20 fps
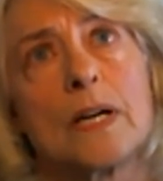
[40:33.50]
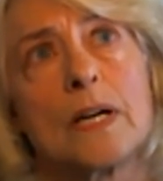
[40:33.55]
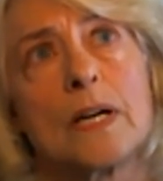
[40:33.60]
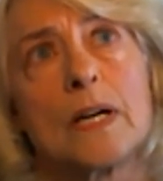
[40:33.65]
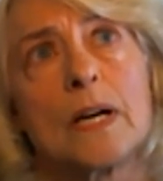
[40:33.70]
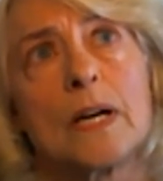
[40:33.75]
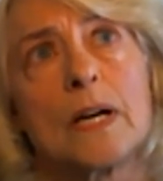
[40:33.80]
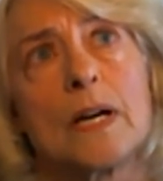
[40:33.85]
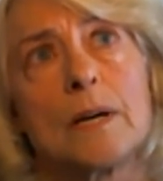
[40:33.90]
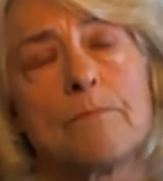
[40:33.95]

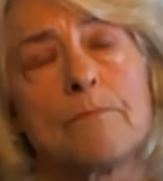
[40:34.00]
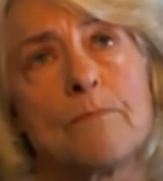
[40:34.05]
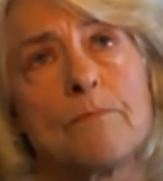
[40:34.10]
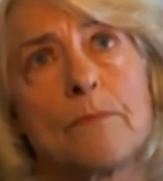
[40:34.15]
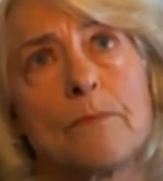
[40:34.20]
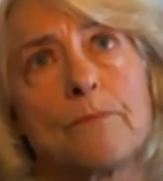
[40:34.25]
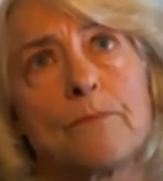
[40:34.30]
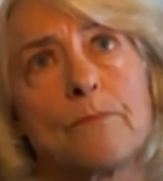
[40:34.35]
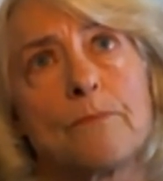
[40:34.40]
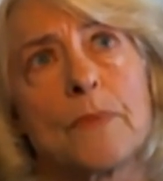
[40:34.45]
um,
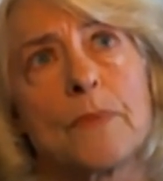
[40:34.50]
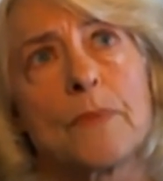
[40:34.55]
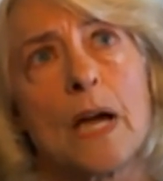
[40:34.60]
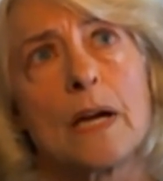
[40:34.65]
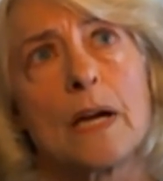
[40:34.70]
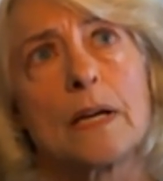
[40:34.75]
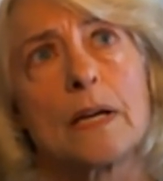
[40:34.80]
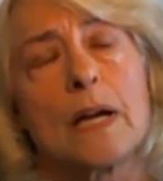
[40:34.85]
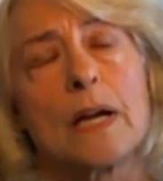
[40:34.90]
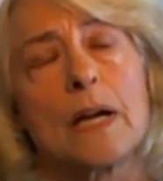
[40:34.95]

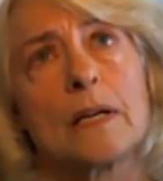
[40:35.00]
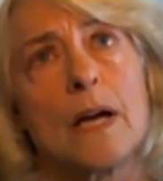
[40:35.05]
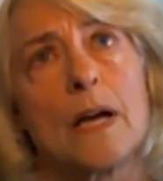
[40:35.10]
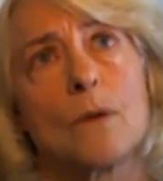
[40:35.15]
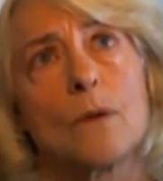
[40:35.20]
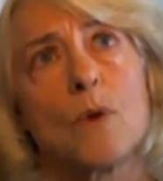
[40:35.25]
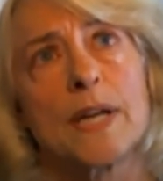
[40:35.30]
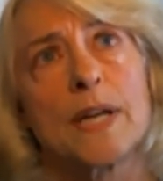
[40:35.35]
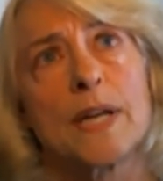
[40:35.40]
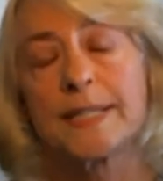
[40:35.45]
I
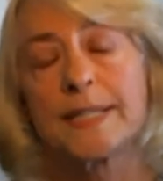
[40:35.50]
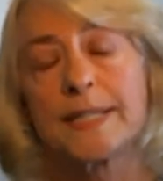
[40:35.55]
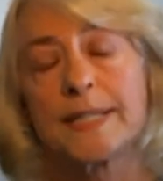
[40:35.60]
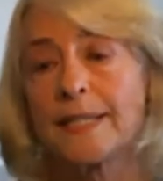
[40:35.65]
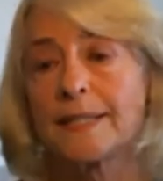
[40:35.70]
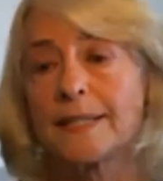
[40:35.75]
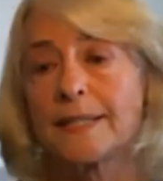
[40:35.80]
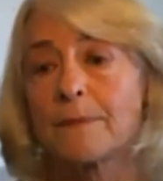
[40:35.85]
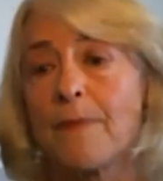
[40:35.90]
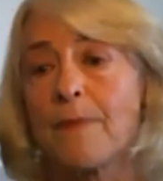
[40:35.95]
want to say
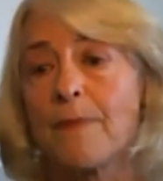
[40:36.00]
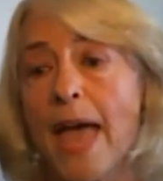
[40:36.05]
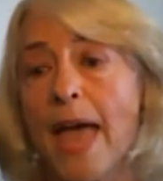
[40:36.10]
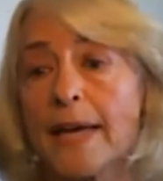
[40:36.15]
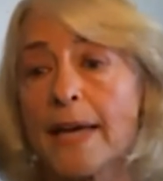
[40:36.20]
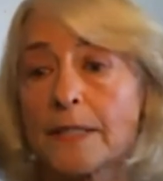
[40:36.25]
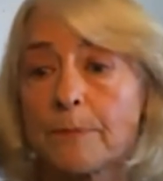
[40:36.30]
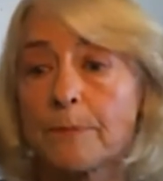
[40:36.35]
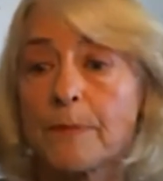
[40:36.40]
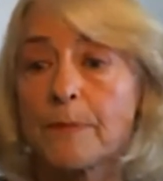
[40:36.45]
some
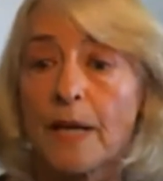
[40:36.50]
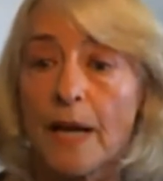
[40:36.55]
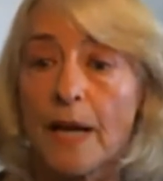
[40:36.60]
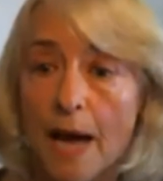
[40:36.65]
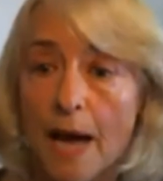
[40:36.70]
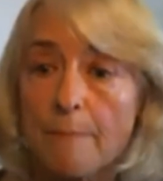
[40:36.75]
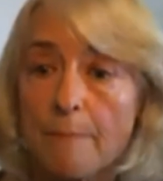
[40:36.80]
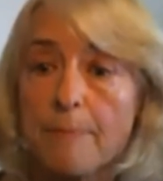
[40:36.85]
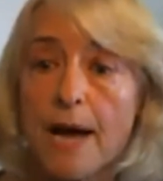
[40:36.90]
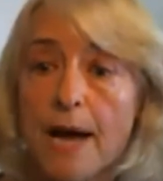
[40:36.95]
asthma
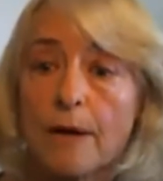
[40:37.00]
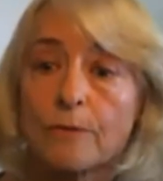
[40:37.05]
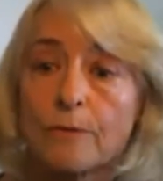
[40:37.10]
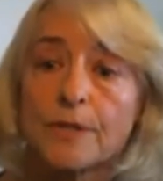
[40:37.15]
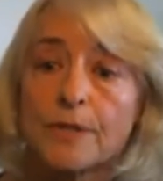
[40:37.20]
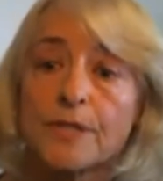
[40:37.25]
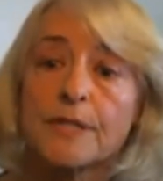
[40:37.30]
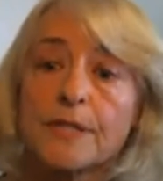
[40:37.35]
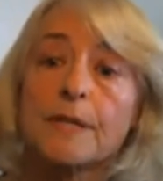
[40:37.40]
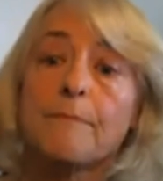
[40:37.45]

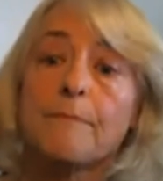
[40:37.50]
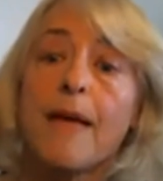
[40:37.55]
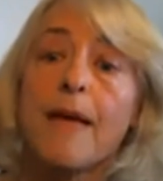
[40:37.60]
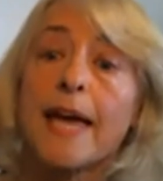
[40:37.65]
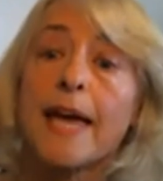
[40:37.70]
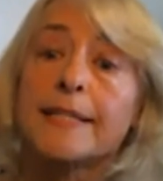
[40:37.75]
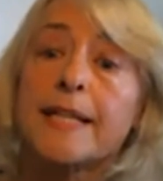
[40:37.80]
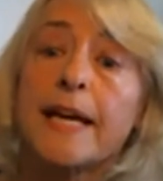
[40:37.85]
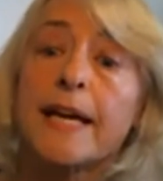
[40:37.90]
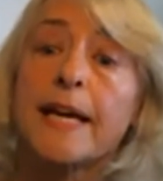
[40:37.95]
compounds, some
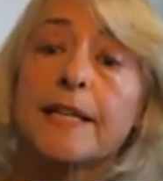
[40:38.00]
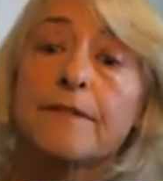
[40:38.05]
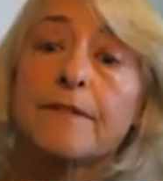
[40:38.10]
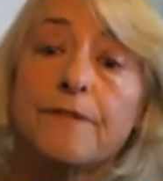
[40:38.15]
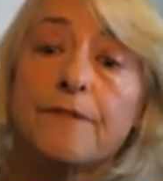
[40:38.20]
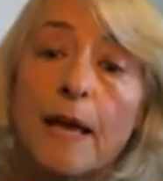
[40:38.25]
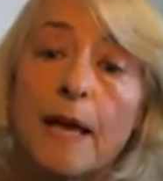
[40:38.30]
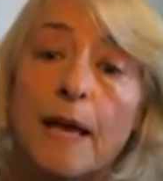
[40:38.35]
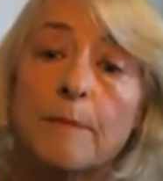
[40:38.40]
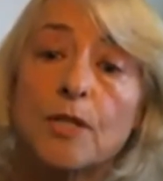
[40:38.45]

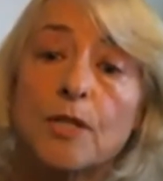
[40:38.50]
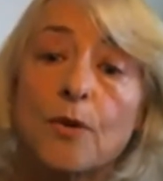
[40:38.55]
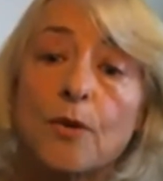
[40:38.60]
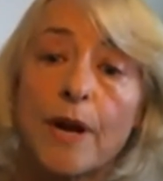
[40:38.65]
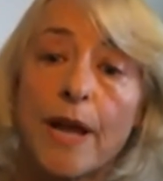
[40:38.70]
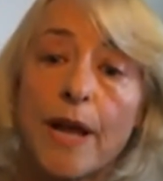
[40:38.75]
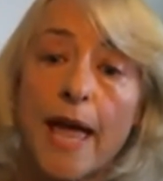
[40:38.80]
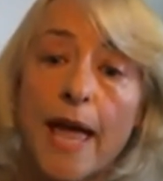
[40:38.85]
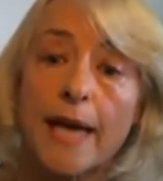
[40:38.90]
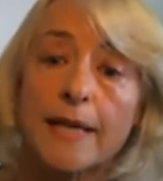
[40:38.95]

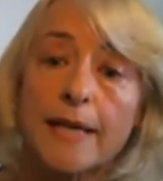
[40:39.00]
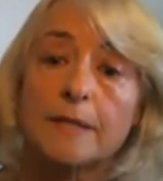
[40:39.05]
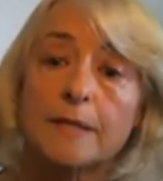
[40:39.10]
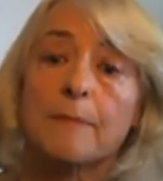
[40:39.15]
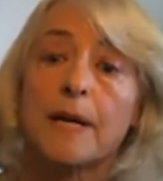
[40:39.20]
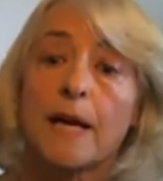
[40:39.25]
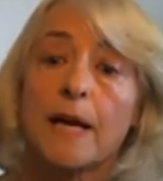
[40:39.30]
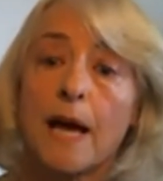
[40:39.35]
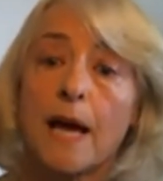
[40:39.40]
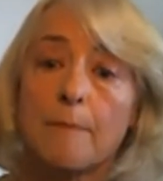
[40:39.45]
anti-inflammatory asthma
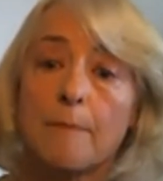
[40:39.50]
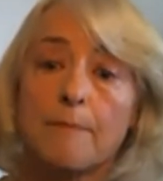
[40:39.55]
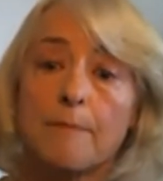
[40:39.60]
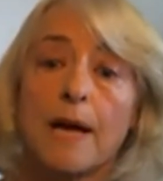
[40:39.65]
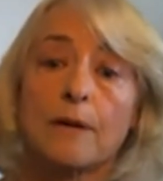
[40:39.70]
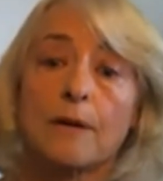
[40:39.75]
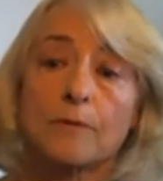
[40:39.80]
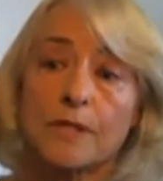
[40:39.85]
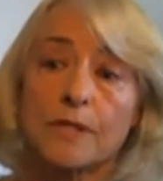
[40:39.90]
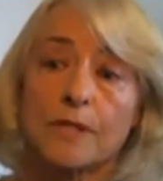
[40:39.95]

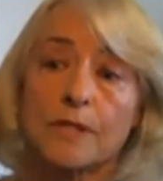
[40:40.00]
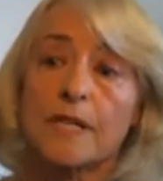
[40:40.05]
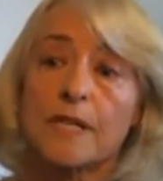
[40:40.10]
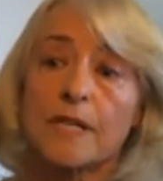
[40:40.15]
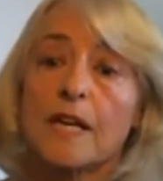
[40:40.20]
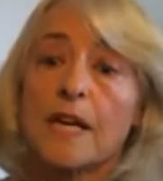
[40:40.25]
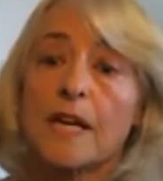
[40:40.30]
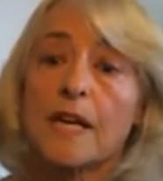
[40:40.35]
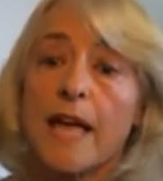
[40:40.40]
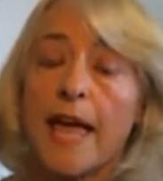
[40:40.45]
compounds.
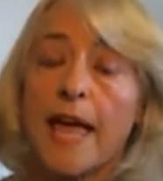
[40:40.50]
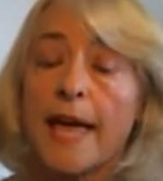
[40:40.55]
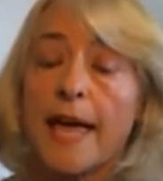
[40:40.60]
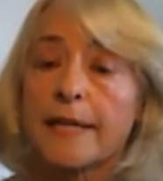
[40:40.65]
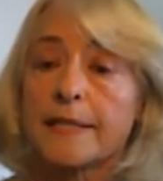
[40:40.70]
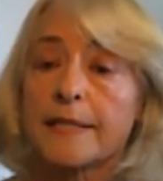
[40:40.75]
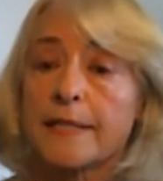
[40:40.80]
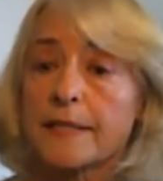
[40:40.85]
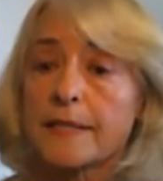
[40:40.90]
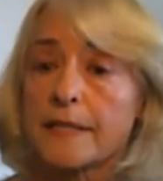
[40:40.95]

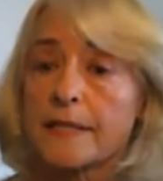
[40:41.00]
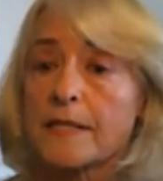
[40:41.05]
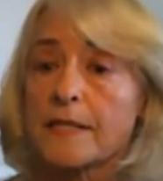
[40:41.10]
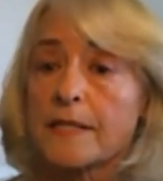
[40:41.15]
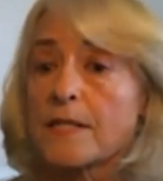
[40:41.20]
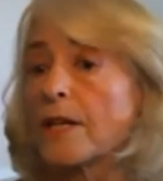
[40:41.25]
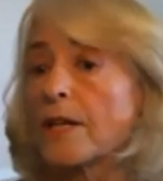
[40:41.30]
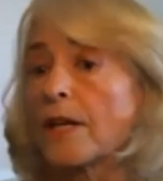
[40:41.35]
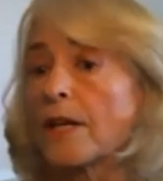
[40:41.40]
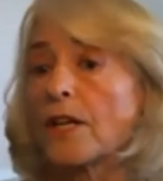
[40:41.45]
And,
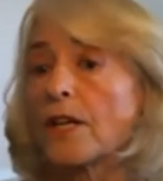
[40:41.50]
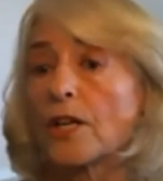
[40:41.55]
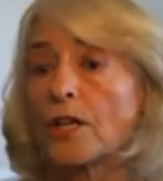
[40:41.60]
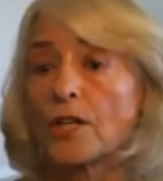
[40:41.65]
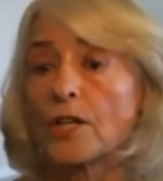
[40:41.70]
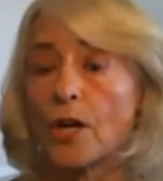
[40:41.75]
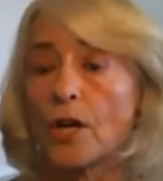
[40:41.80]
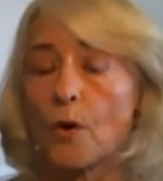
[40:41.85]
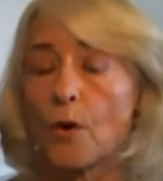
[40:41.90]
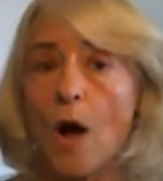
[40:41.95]

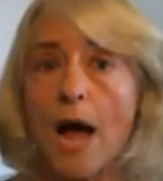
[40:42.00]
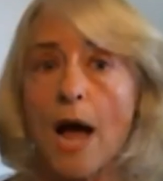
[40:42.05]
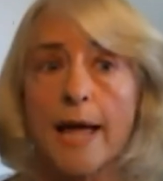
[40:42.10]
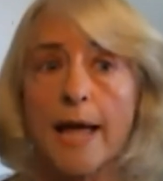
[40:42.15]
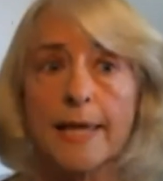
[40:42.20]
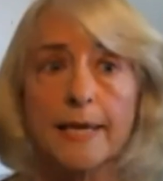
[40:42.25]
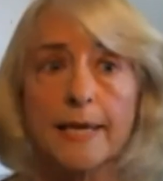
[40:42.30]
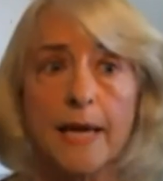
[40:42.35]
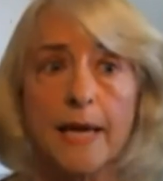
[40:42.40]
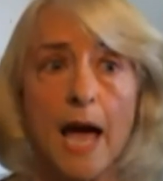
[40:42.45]
you know,
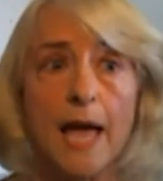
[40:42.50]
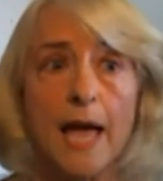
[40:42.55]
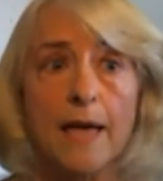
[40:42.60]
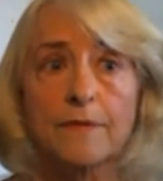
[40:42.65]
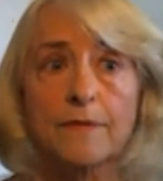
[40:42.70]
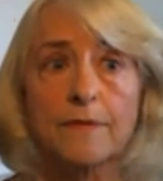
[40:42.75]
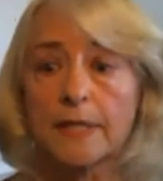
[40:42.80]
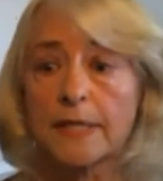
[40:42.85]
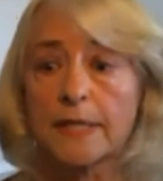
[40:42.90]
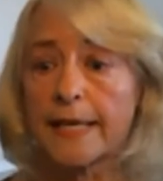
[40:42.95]
I, can, I
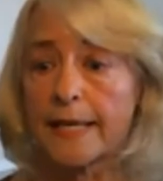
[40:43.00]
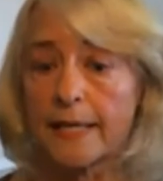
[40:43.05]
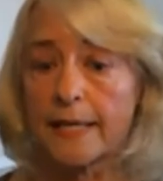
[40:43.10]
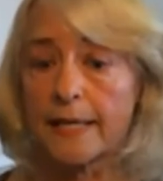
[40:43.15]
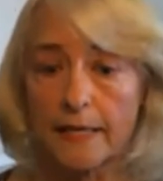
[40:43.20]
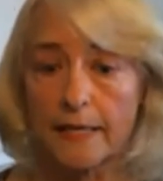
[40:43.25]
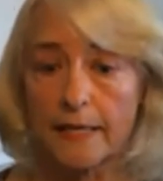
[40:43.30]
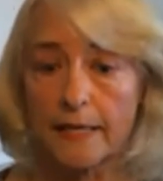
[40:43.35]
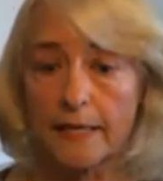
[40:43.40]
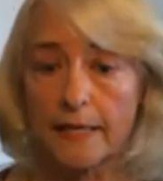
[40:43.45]
have a link,
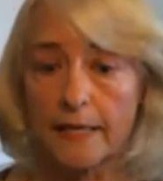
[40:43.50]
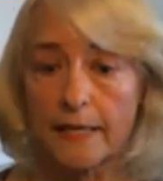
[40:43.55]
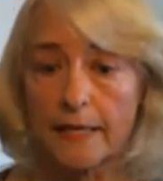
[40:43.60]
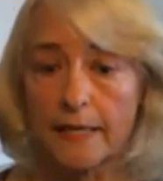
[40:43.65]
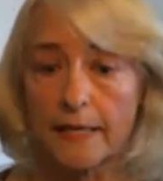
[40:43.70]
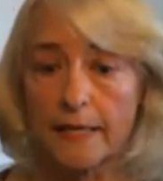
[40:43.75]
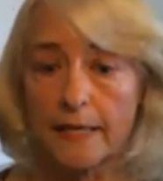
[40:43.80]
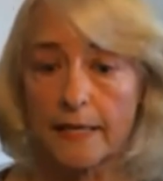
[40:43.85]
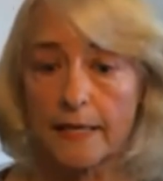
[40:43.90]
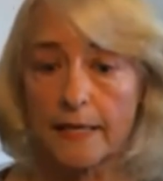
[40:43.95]

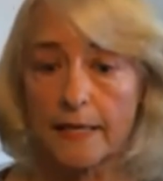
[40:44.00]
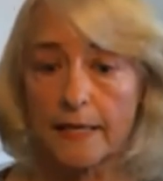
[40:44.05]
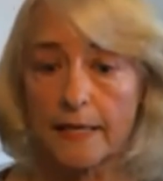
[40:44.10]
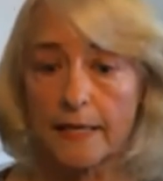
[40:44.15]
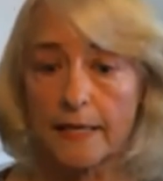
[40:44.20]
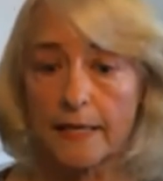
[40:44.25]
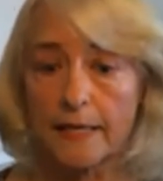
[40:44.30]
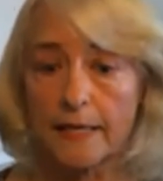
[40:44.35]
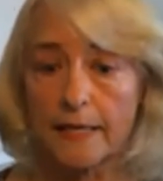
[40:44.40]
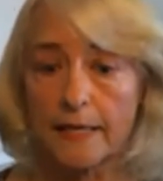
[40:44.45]
and if
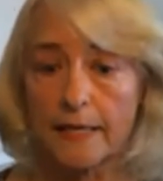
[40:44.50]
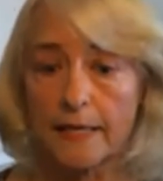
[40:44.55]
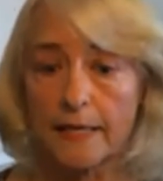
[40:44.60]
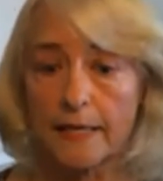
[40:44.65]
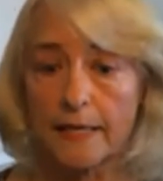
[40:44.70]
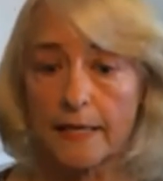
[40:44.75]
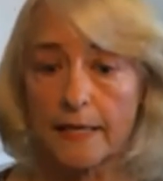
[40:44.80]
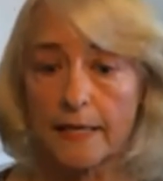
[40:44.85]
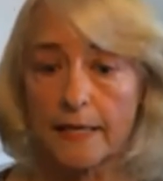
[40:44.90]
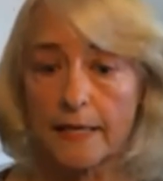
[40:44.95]
you'll, just
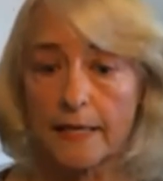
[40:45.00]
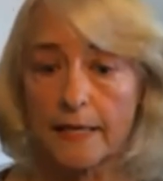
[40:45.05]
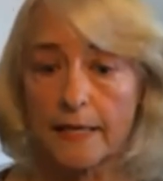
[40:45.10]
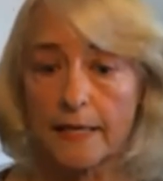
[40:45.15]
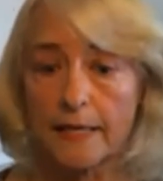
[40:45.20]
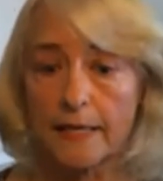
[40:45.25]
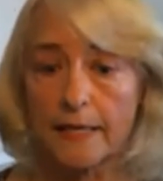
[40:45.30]
a minute, and I'll put